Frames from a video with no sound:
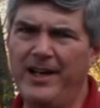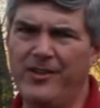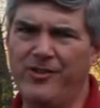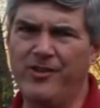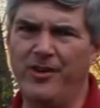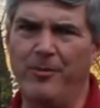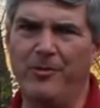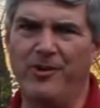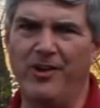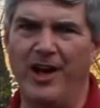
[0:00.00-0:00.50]
it
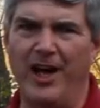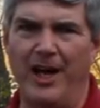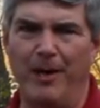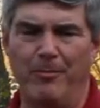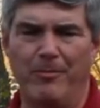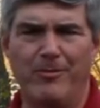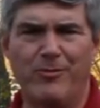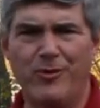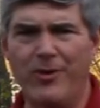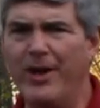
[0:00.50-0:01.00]

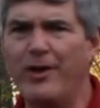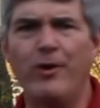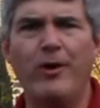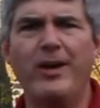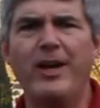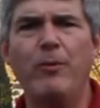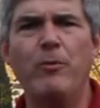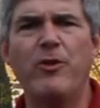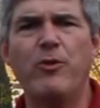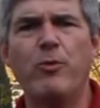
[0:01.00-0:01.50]
sometime. Try
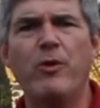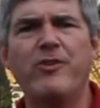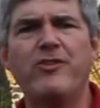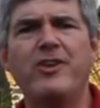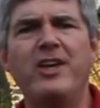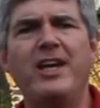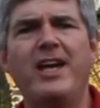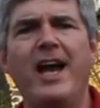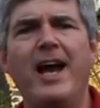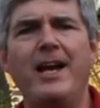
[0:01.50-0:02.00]
cooking with
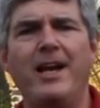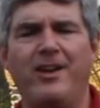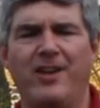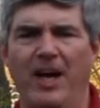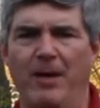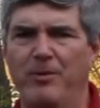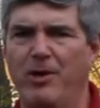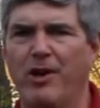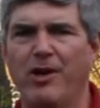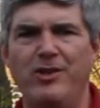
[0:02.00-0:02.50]
whiskey
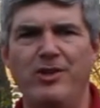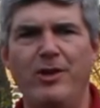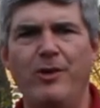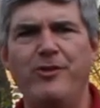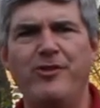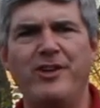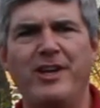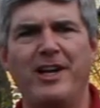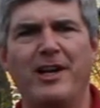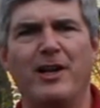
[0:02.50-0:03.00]
anytime. You can
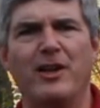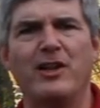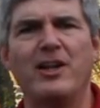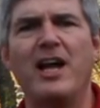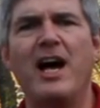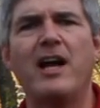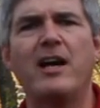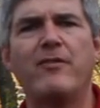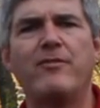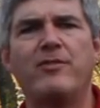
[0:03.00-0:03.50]
use it in a
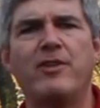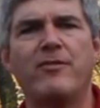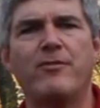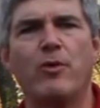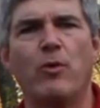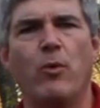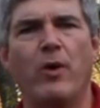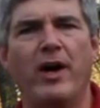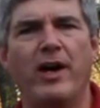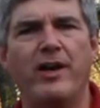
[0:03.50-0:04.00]
lot of
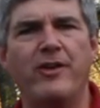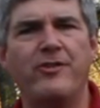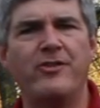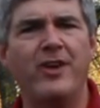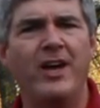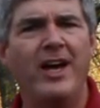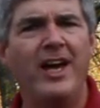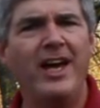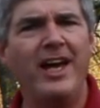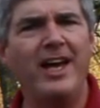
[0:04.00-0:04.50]
different
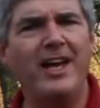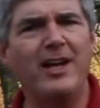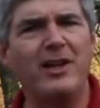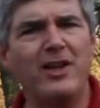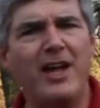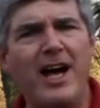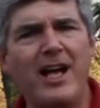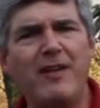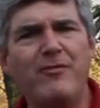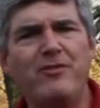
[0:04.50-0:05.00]
ways, in a
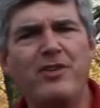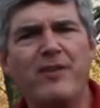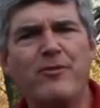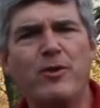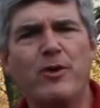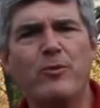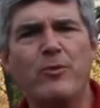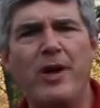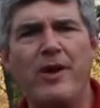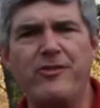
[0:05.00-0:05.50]
lot of
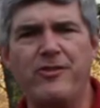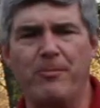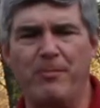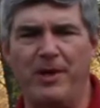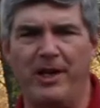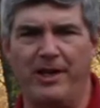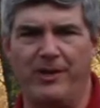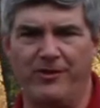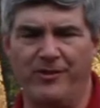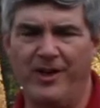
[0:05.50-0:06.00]
different
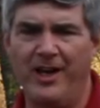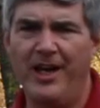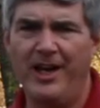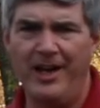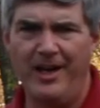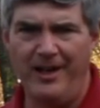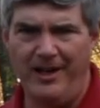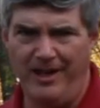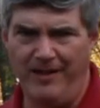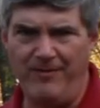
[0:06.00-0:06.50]
recipes.
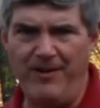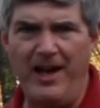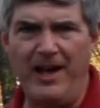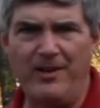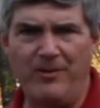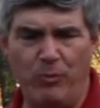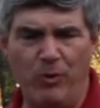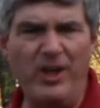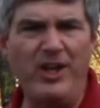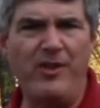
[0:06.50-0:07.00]
In
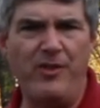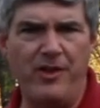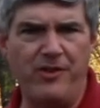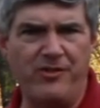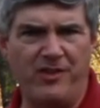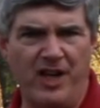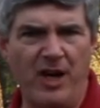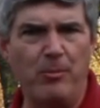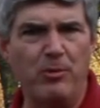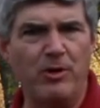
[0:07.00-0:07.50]
fact, we did
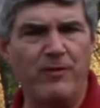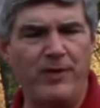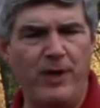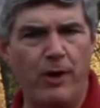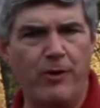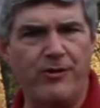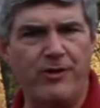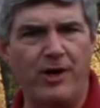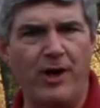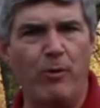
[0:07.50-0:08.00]
this a couple of
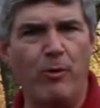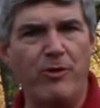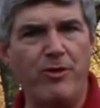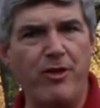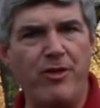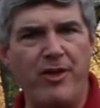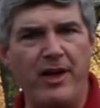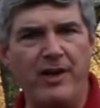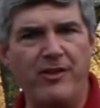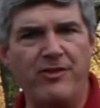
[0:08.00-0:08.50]
years ago with
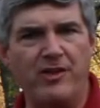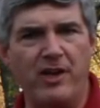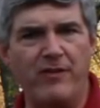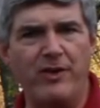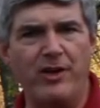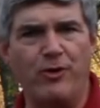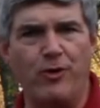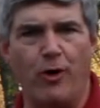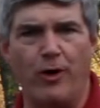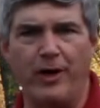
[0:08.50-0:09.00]
the
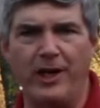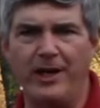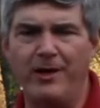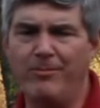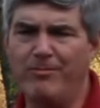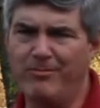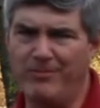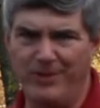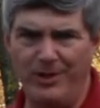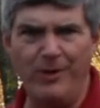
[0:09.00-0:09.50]
Thanksgiving
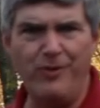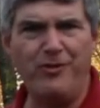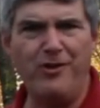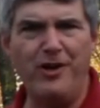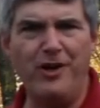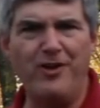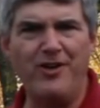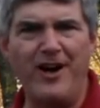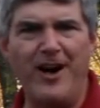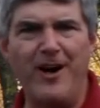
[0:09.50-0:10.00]
turkey. Used
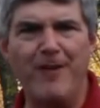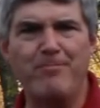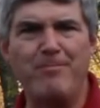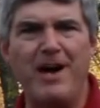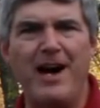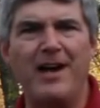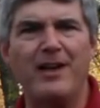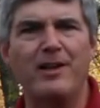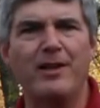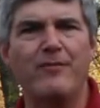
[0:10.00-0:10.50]
an entire
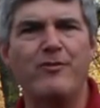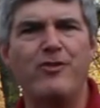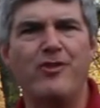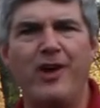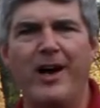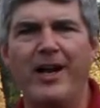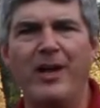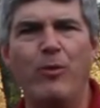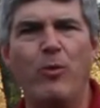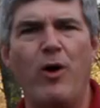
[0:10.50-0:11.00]
bottle of
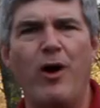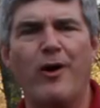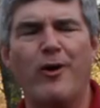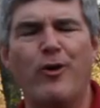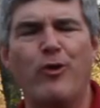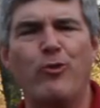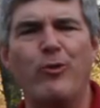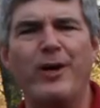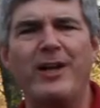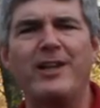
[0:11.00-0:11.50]
Johnny
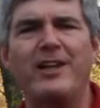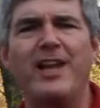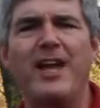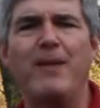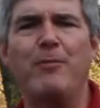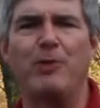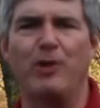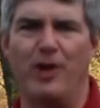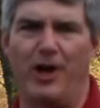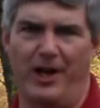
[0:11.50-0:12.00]
Walker Red
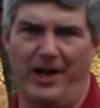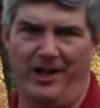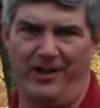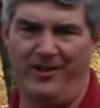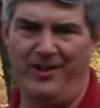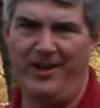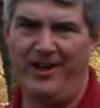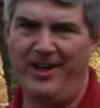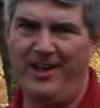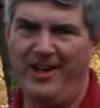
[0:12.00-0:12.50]
Label on
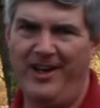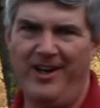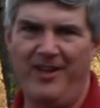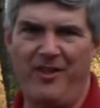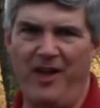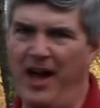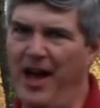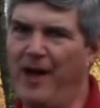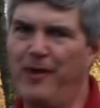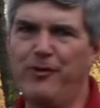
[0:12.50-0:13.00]
it.
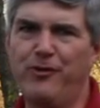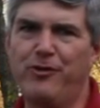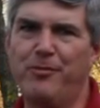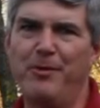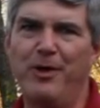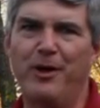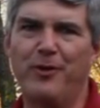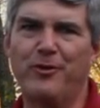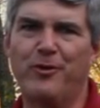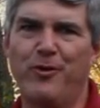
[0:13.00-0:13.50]
The house
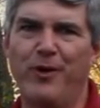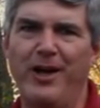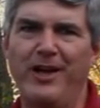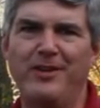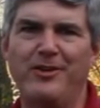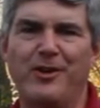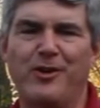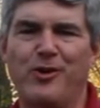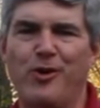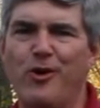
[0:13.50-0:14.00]
smelled
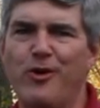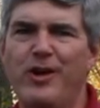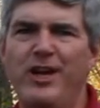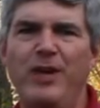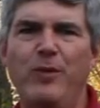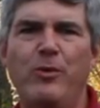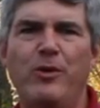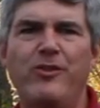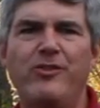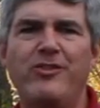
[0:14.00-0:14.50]
great. The
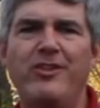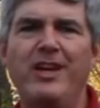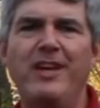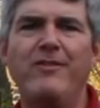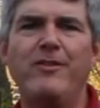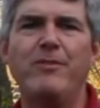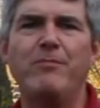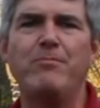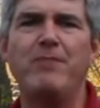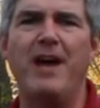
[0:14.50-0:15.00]
turkey was
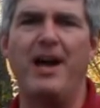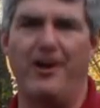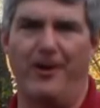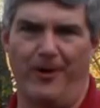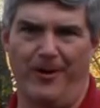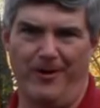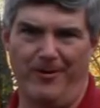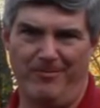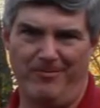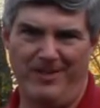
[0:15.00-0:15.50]
even
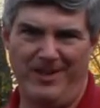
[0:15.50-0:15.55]
better.